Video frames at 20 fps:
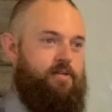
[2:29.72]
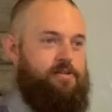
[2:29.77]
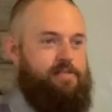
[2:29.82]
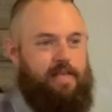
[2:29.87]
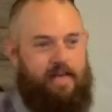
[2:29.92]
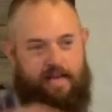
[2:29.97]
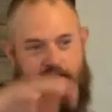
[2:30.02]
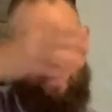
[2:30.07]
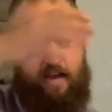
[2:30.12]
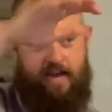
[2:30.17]
Is
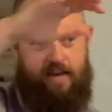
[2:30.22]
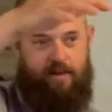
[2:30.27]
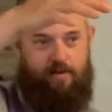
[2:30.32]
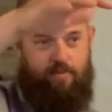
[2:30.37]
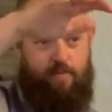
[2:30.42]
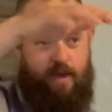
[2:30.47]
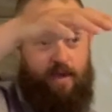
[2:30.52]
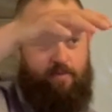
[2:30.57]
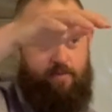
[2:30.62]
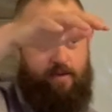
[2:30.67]
that kind of
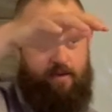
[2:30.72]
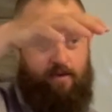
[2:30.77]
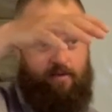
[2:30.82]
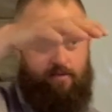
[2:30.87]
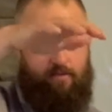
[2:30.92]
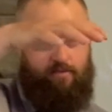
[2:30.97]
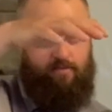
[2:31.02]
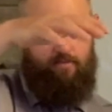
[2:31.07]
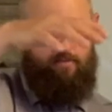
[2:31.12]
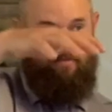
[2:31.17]
maybe?
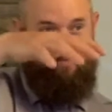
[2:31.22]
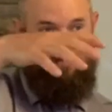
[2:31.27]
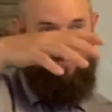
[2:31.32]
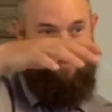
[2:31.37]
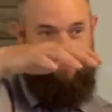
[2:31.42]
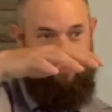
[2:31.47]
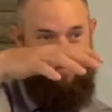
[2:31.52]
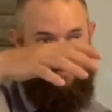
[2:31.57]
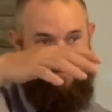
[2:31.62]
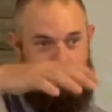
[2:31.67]

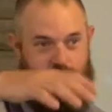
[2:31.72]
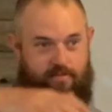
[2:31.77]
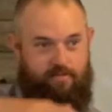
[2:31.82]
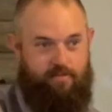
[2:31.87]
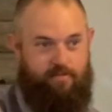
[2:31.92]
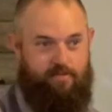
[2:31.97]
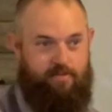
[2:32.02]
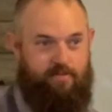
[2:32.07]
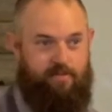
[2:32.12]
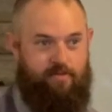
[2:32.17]

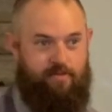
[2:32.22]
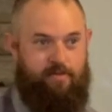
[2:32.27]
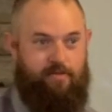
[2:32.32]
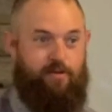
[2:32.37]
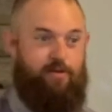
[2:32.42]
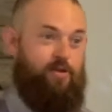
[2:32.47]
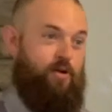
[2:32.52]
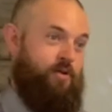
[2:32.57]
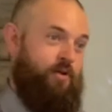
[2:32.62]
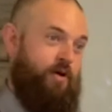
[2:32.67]

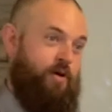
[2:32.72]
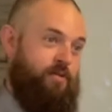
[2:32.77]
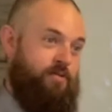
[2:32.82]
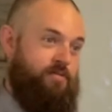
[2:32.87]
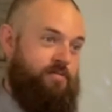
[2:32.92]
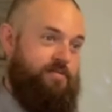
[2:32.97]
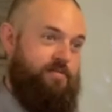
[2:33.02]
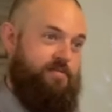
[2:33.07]
You don't know?